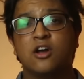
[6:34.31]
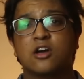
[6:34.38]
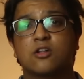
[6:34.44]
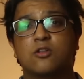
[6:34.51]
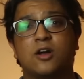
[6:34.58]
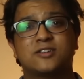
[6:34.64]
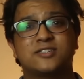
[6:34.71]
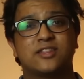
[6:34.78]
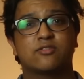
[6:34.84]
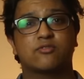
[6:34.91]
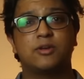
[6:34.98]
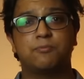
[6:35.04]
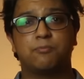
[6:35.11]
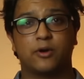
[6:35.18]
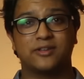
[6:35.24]
clocked at
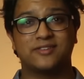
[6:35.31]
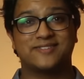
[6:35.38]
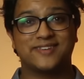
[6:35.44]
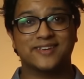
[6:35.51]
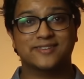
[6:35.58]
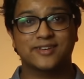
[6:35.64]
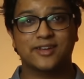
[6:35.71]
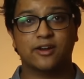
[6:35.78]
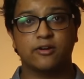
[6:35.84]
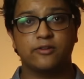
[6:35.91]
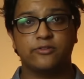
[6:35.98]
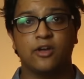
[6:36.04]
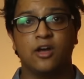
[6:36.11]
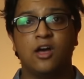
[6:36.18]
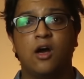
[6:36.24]
3.6
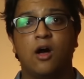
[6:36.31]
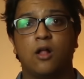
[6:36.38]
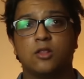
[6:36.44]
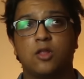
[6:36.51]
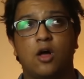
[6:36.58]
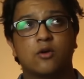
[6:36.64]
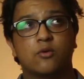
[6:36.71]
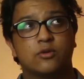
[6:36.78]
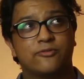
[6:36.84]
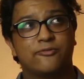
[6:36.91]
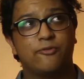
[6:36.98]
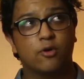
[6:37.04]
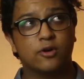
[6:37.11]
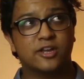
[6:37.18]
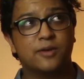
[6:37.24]
GHz along with
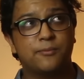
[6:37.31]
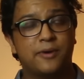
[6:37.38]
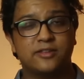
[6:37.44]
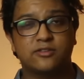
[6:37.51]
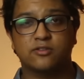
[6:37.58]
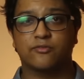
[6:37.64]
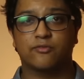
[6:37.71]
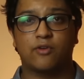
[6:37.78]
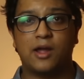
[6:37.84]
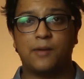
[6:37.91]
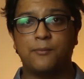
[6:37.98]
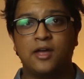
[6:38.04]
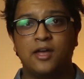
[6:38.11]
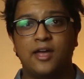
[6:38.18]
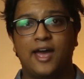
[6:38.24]
4 GB of RAM